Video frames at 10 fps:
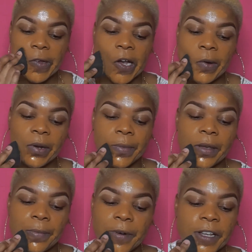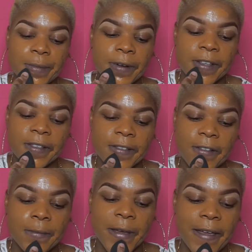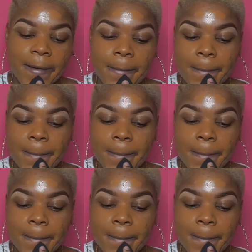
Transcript: I want to be a brush person so bad.